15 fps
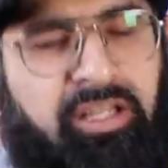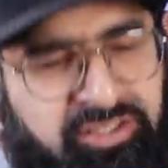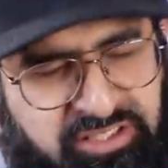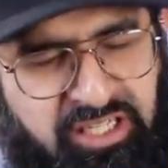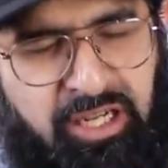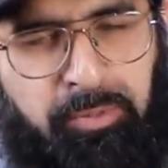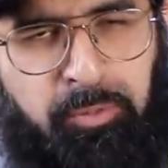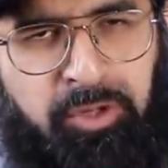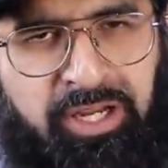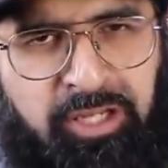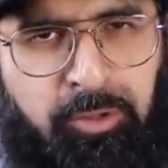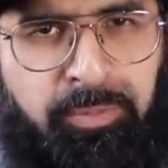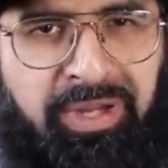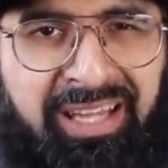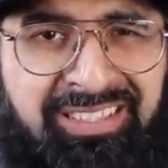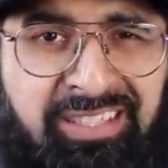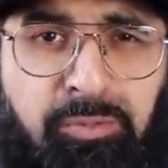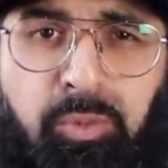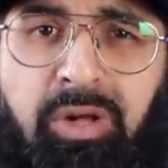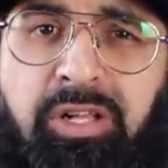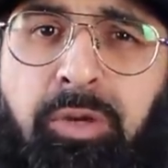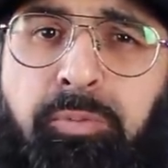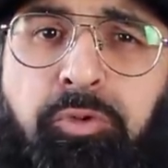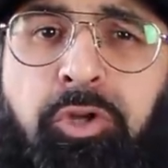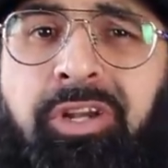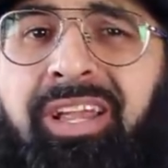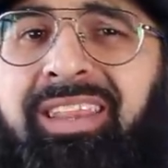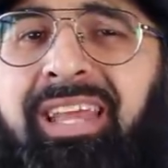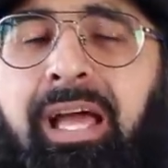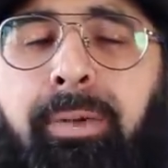Assalamu alaikum guys and welcome to
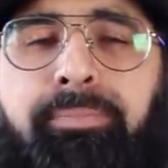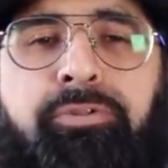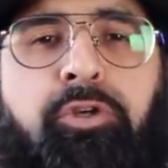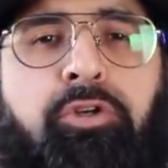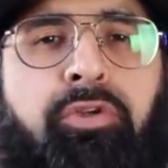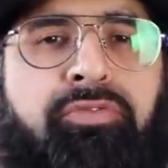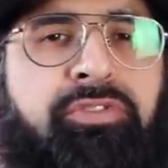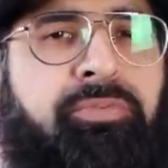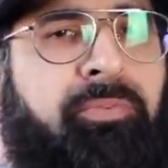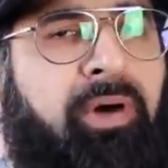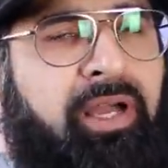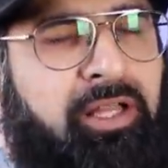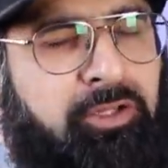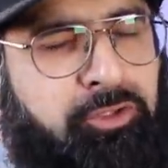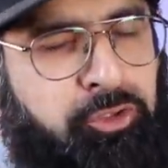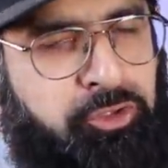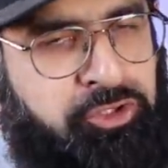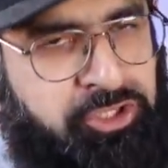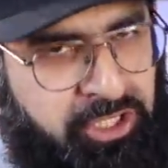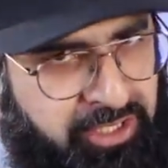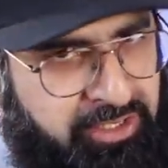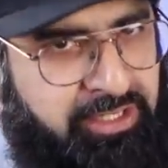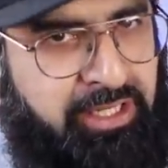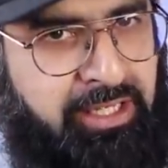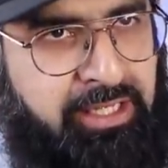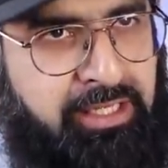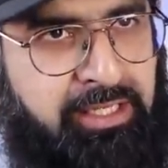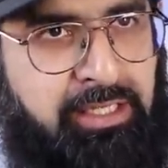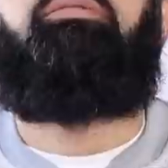another episode of Smile to Jannah.